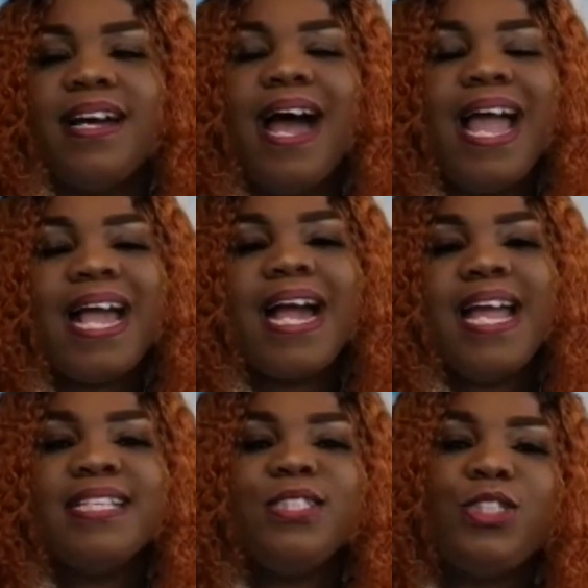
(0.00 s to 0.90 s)
I
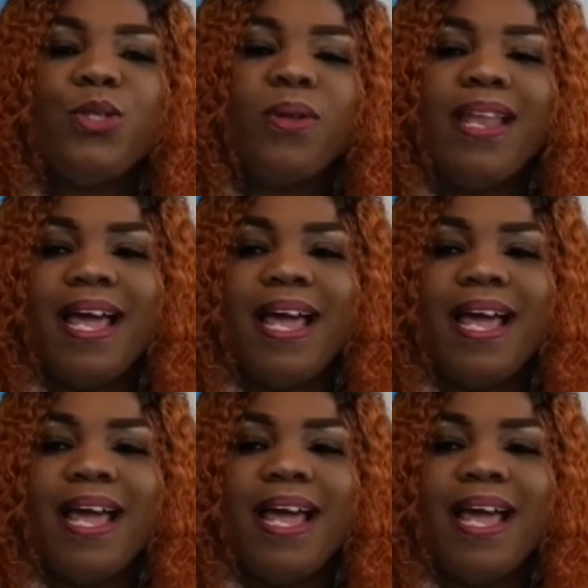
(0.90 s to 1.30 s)
can't do